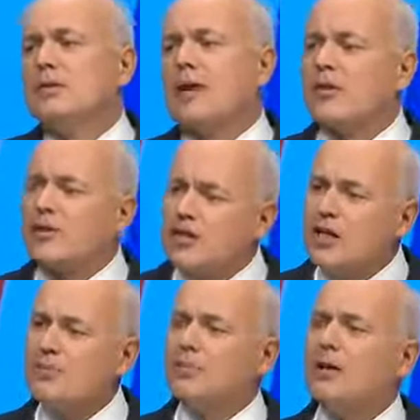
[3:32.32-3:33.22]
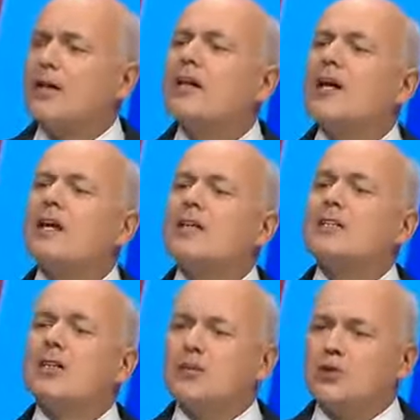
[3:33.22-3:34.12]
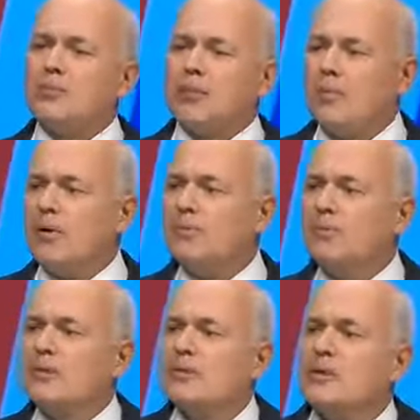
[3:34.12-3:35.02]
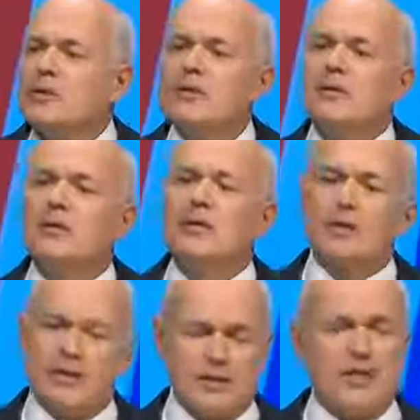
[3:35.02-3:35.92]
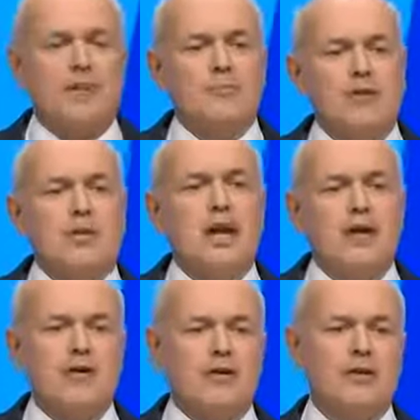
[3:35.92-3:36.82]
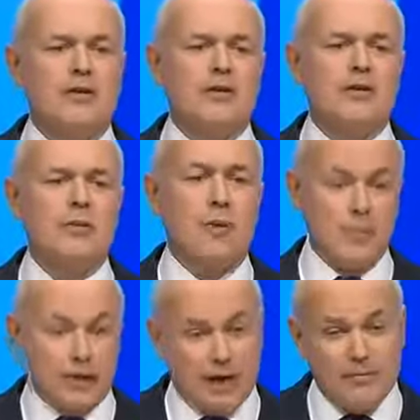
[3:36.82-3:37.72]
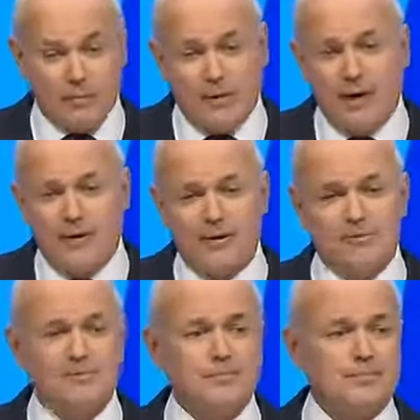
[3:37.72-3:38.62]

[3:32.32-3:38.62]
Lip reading: about the deep and clear social problems that this government inherited when we came to power.